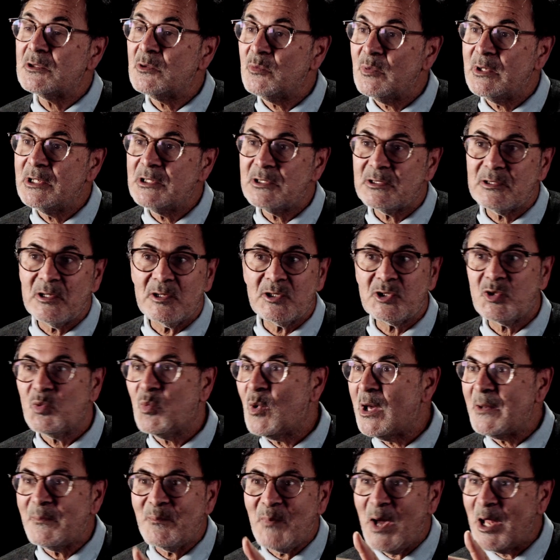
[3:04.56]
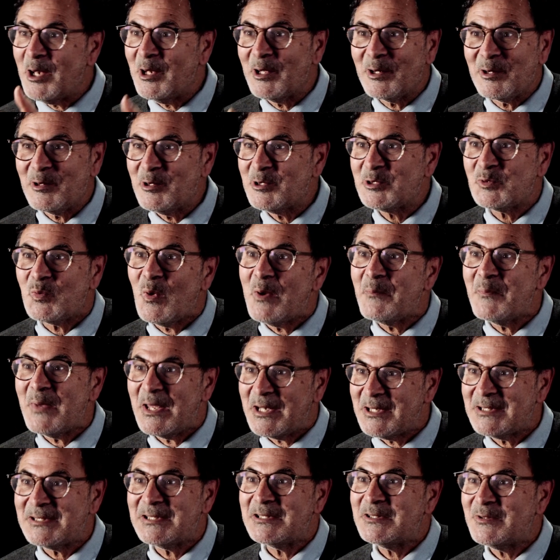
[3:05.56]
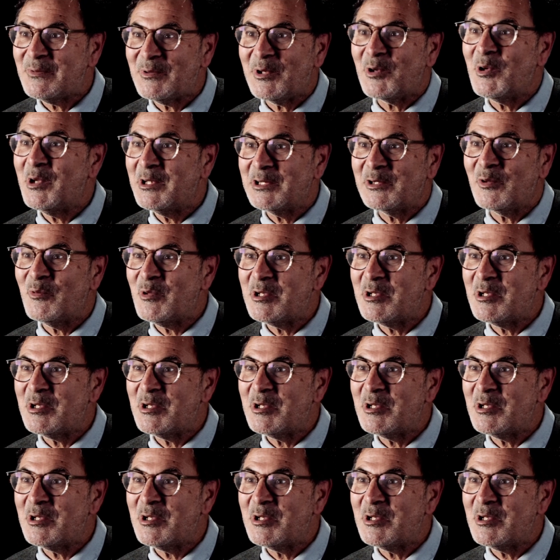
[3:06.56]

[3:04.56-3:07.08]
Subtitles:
to research, what molecules, what medicines we're going to